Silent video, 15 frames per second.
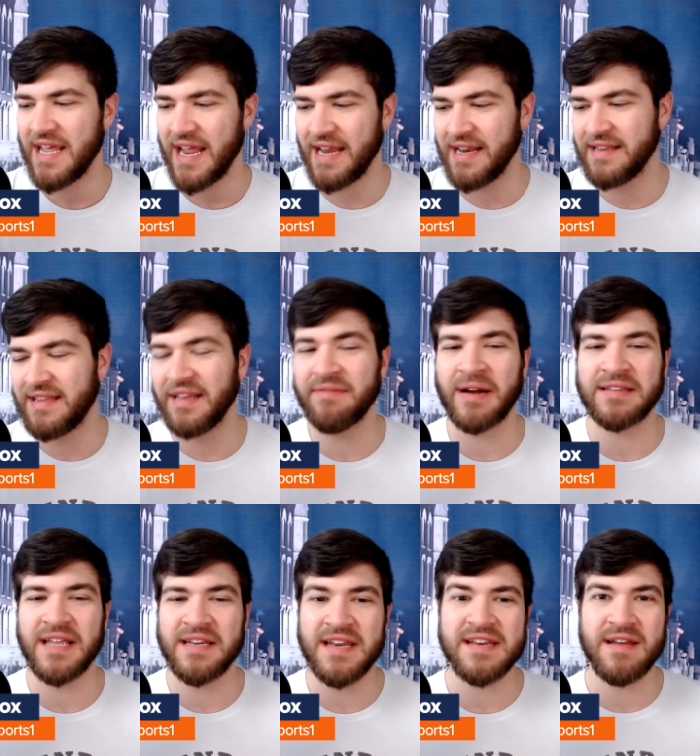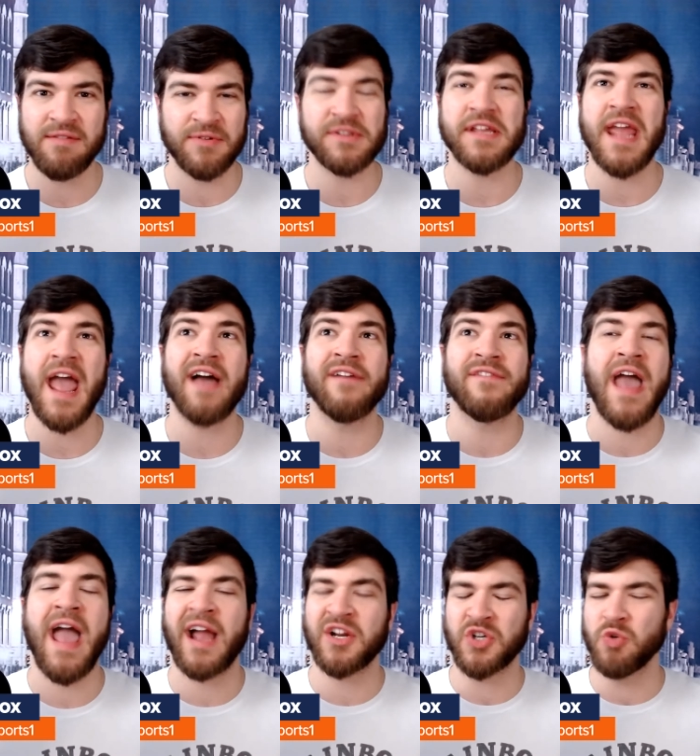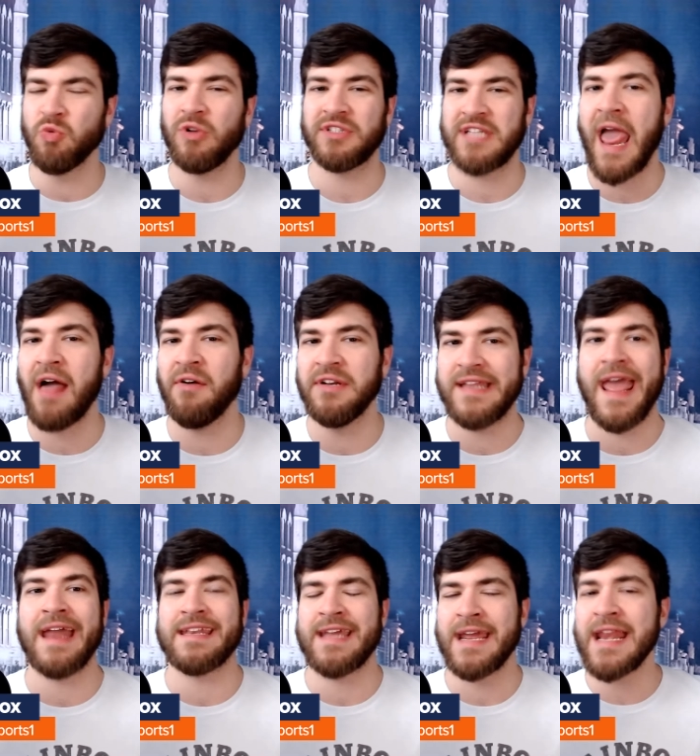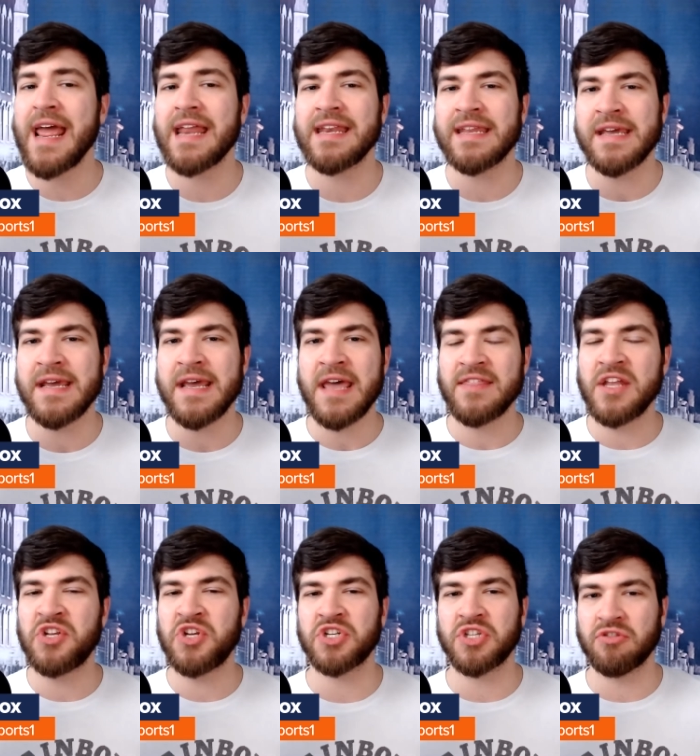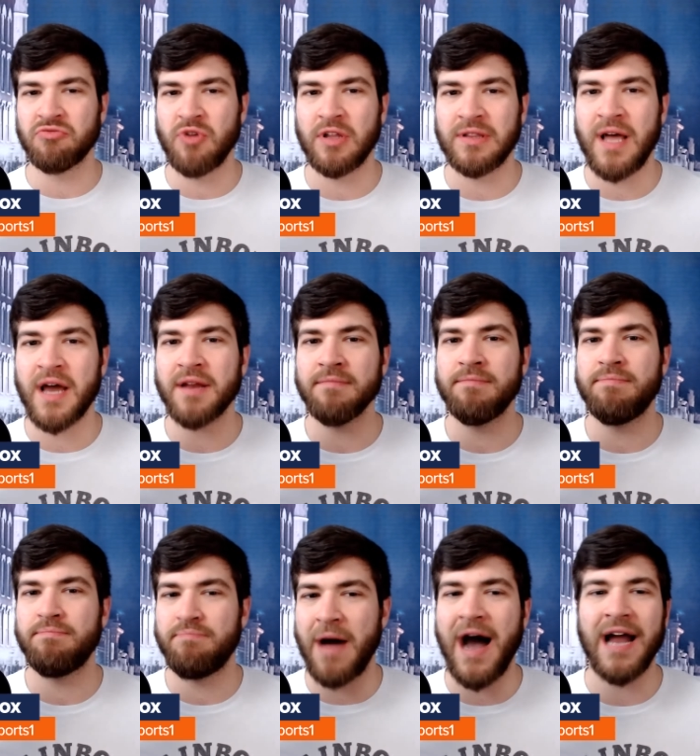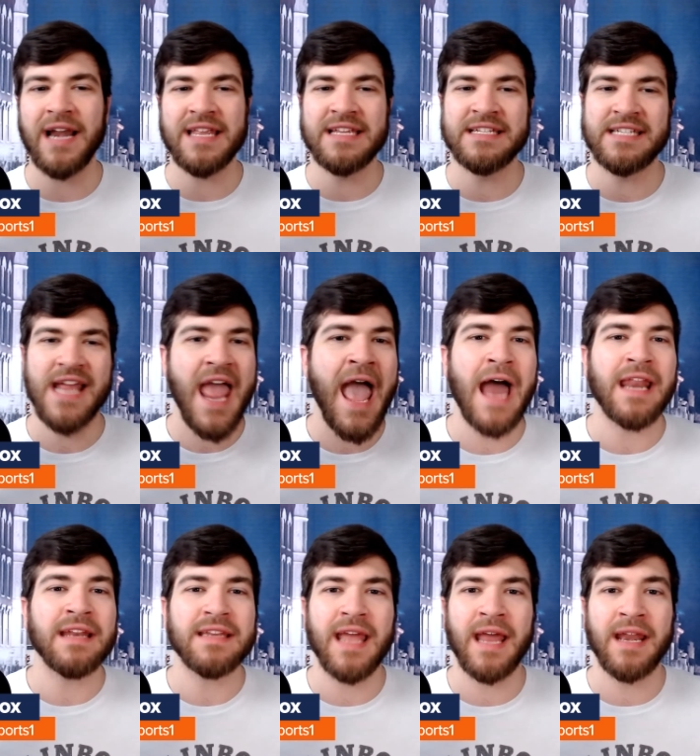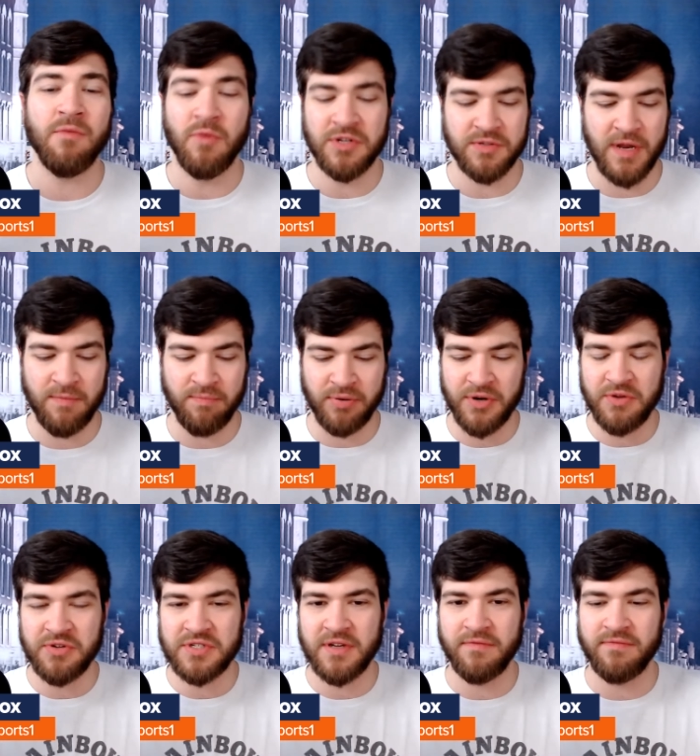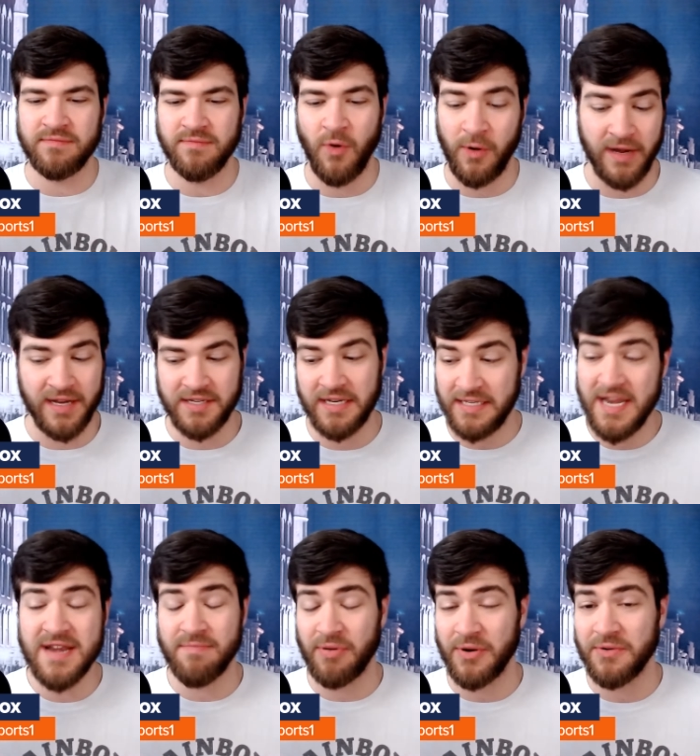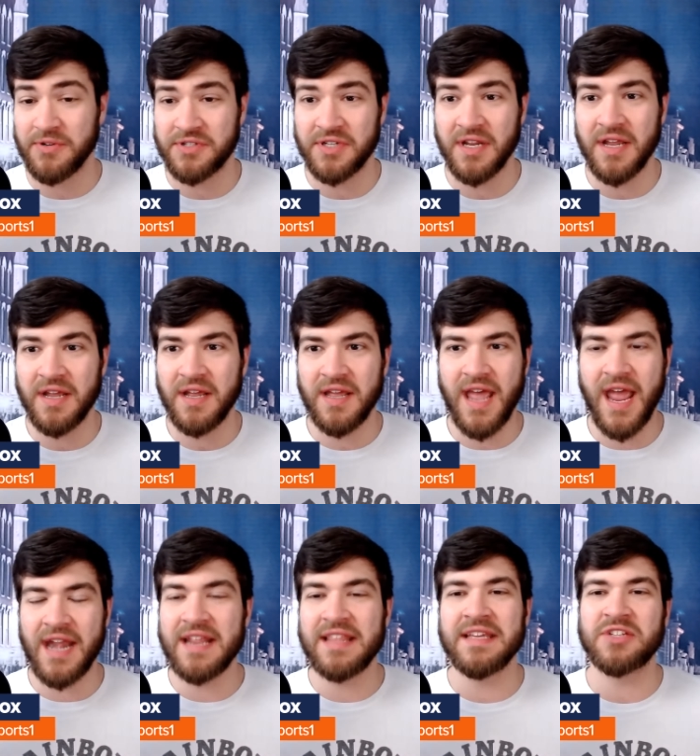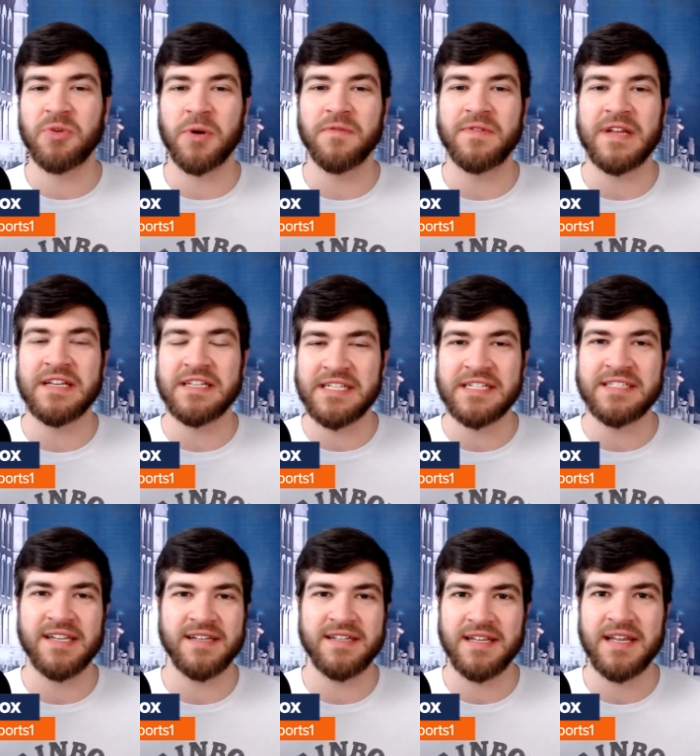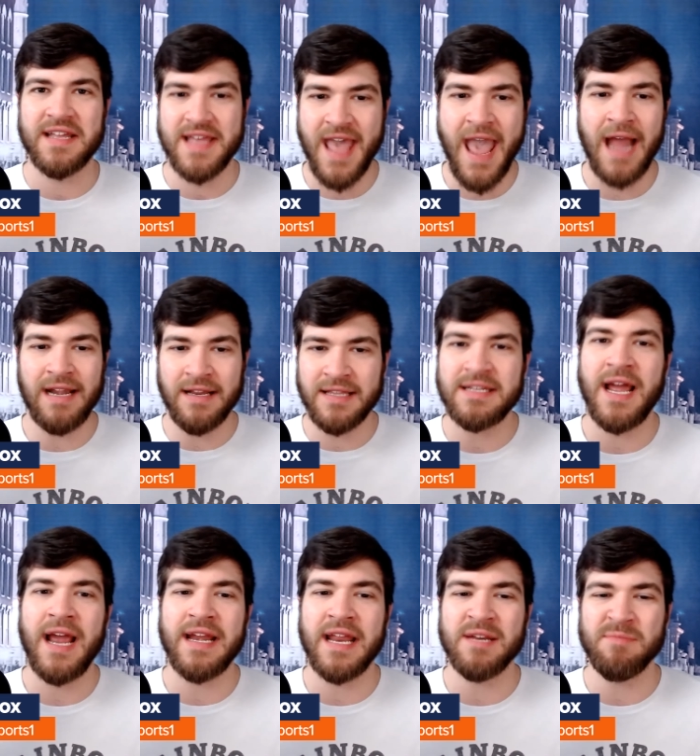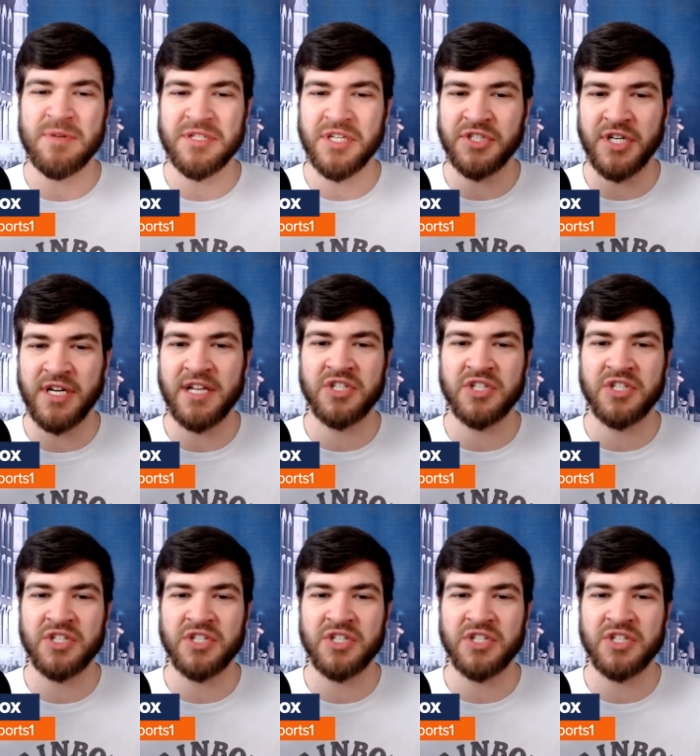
And then they, right, they didn't really have actual talent at tight end. They just threw a lot of bodies at it, and it was it produced a, or I guess it didn't produce anything sort of consistent at the tight end position.